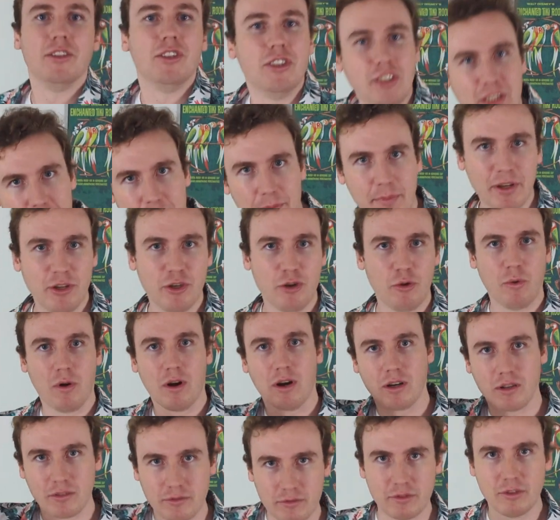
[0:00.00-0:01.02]
Jeep and you
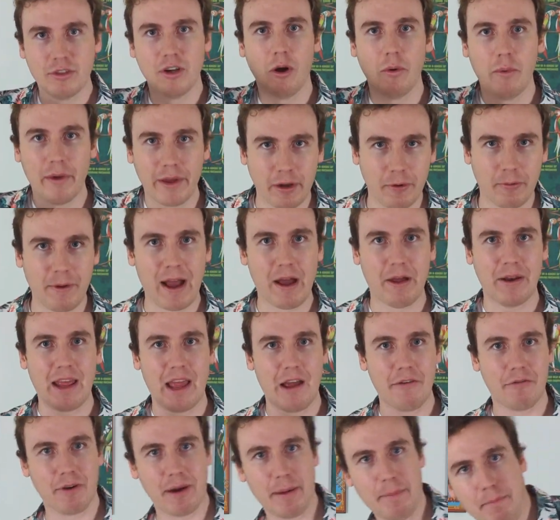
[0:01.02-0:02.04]
are going around
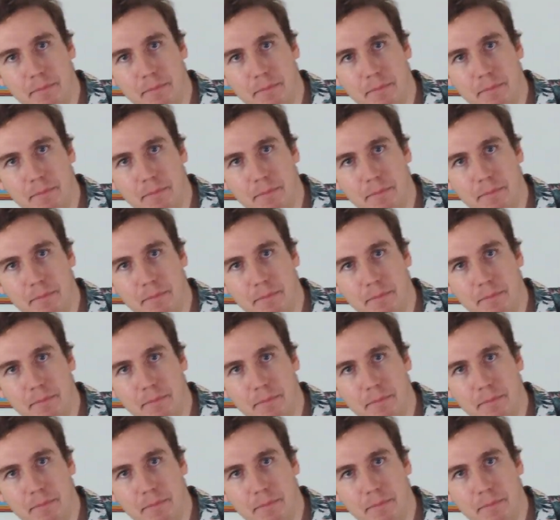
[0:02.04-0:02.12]
every